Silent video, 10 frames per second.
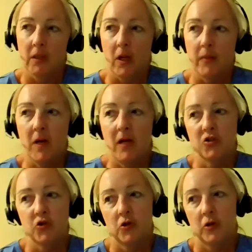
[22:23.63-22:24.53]
I'm not
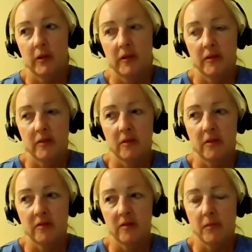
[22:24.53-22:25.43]
sure is
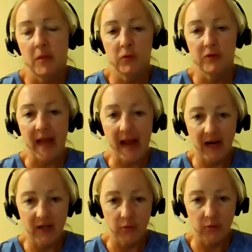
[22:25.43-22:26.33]
the most
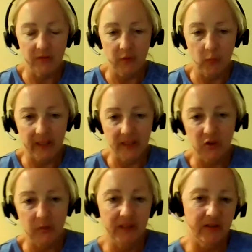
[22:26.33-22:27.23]
accurate for what I
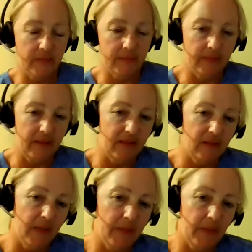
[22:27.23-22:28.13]
do, because I think a
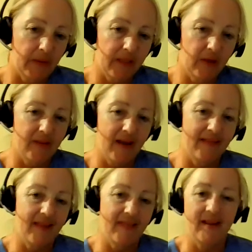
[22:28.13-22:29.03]
lot of people hear that
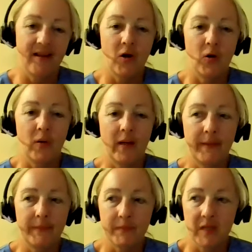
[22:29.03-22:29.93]
and they think, oh,
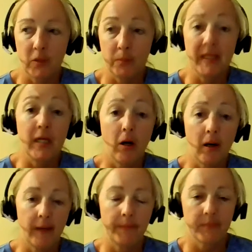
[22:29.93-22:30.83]

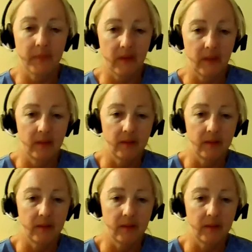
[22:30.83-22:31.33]
PR. They,